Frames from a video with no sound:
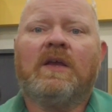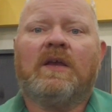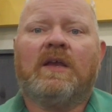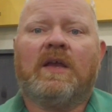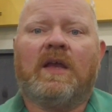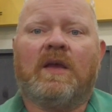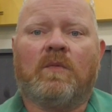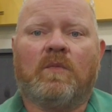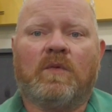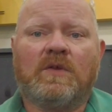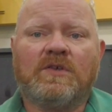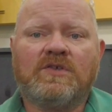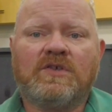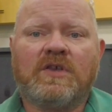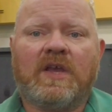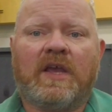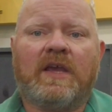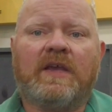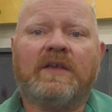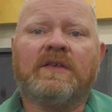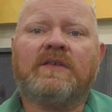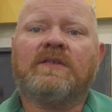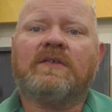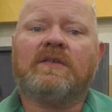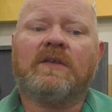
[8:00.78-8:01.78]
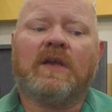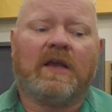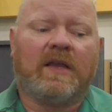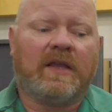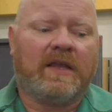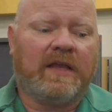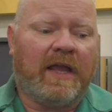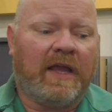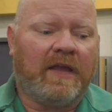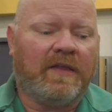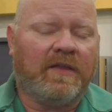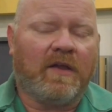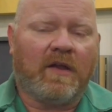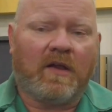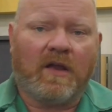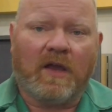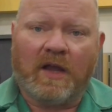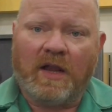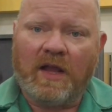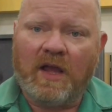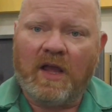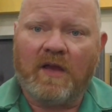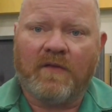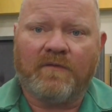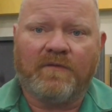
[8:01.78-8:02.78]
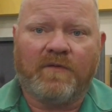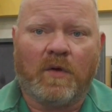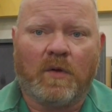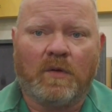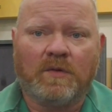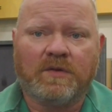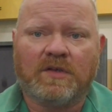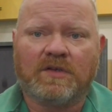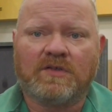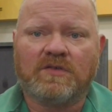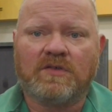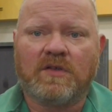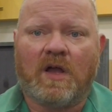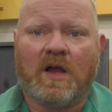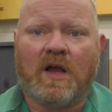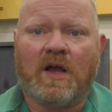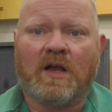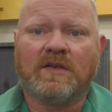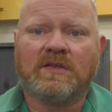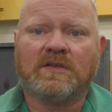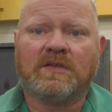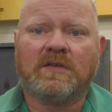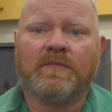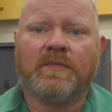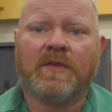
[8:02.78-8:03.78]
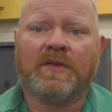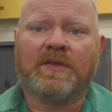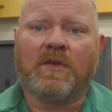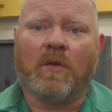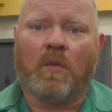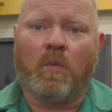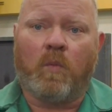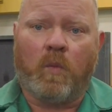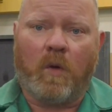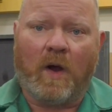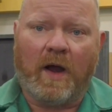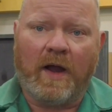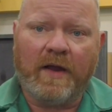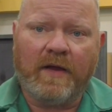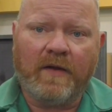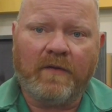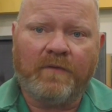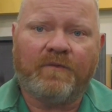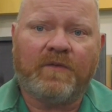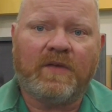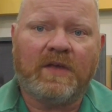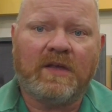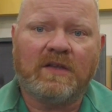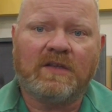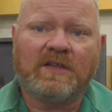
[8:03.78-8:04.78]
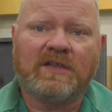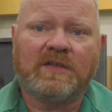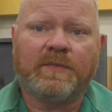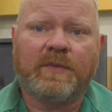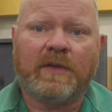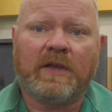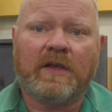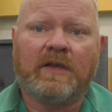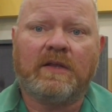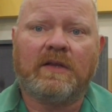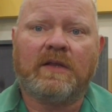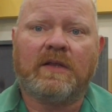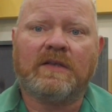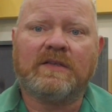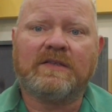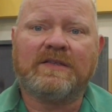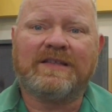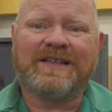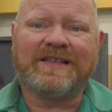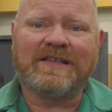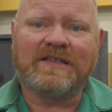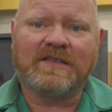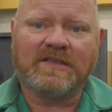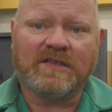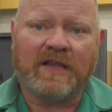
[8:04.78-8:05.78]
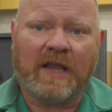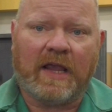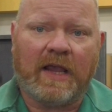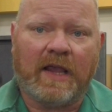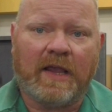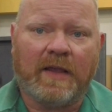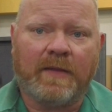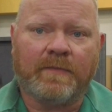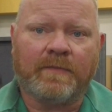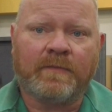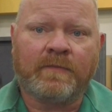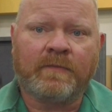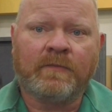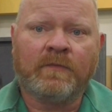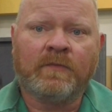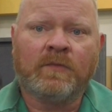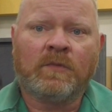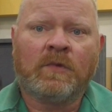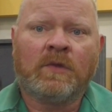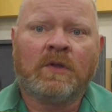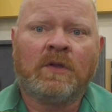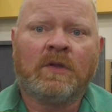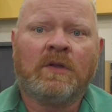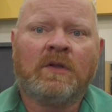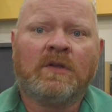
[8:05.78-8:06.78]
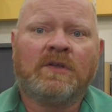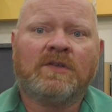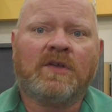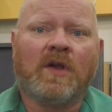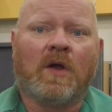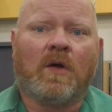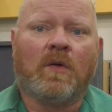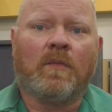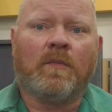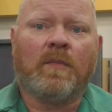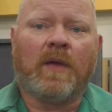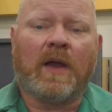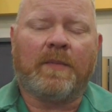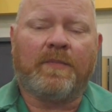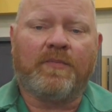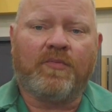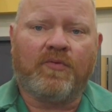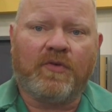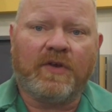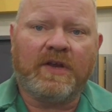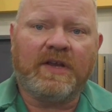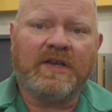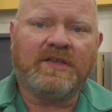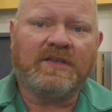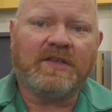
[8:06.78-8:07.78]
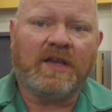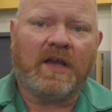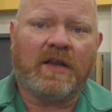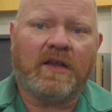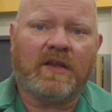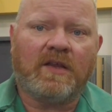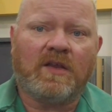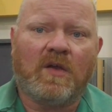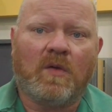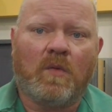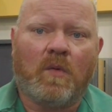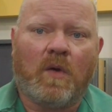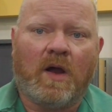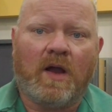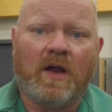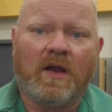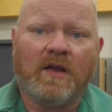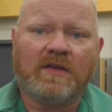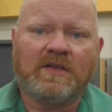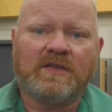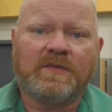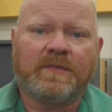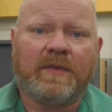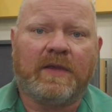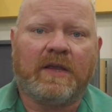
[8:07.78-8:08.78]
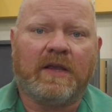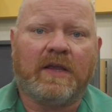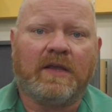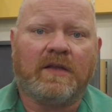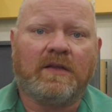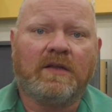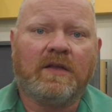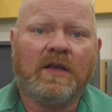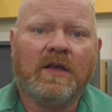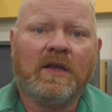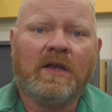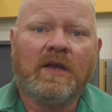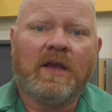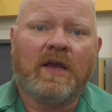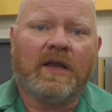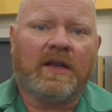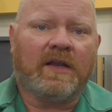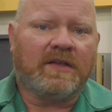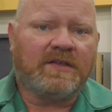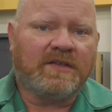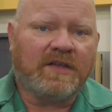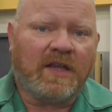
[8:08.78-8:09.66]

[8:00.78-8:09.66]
in which case, again, they're going to have voltage loss. But the wire feed speed is the same. So by presetting your wire speed, and